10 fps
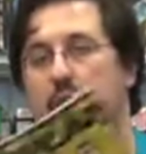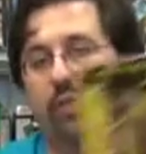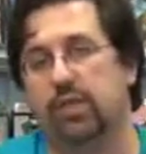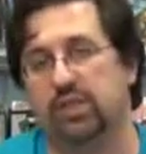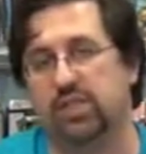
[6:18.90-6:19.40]

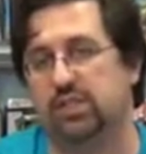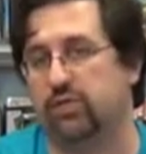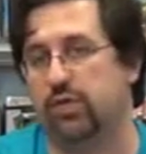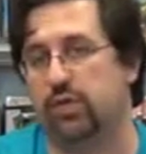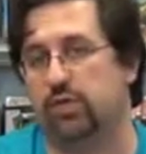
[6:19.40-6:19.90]
This, as a
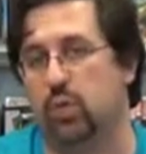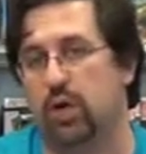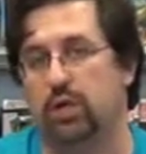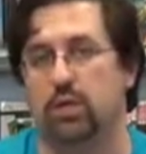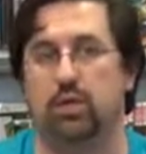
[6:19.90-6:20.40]
first
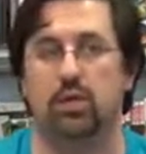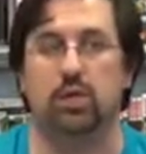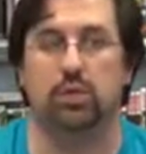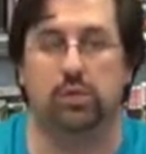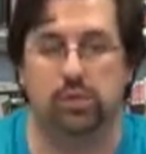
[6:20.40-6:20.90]
one,
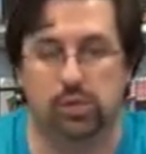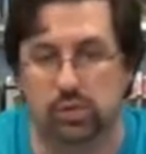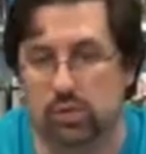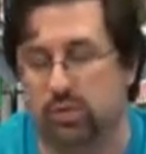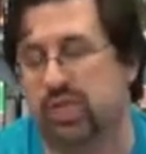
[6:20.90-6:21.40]

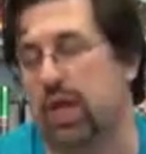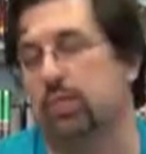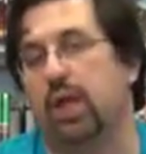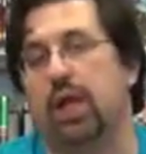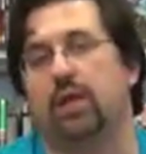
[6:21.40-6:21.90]
was kind of
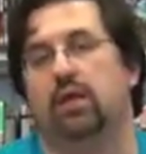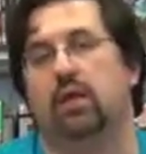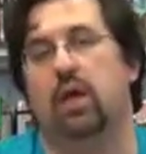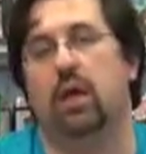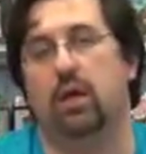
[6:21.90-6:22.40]
bland.
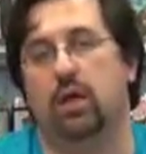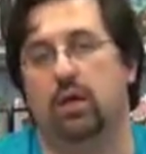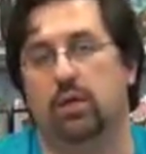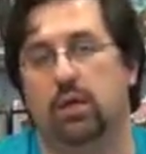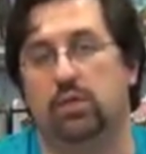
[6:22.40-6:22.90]

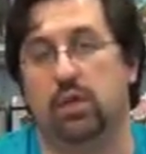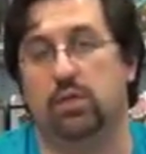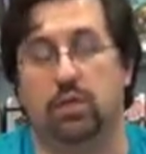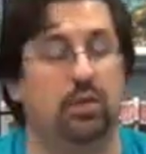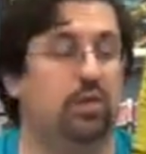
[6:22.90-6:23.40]

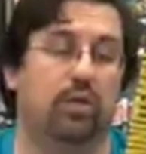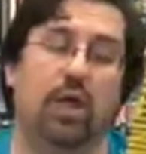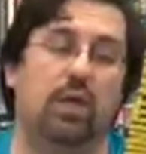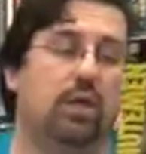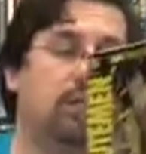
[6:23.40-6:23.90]
It's
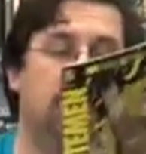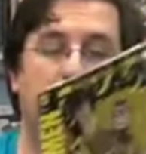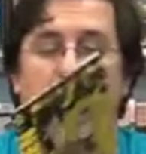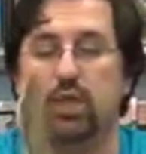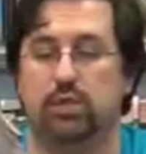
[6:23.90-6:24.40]
okay. I mean, the
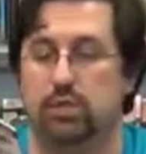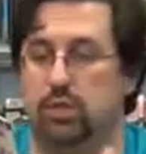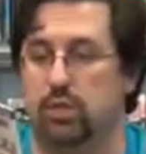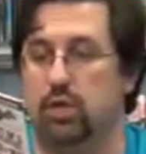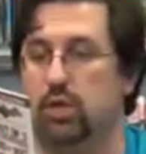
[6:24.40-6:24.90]
art is
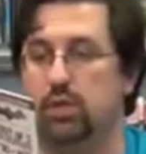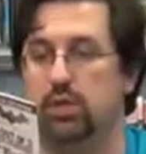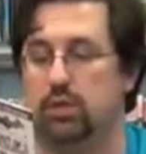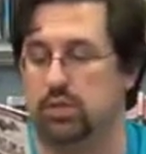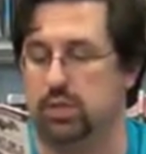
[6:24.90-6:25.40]
good.
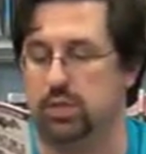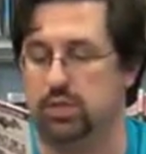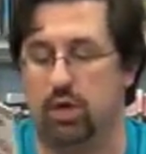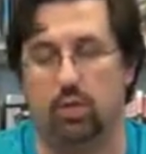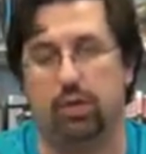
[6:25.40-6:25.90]
You know, it's
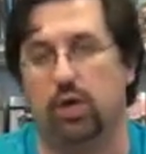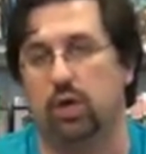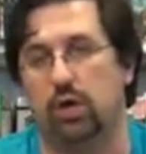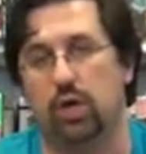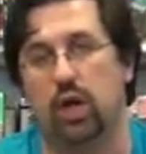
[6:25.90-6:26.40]
Darwin Cook.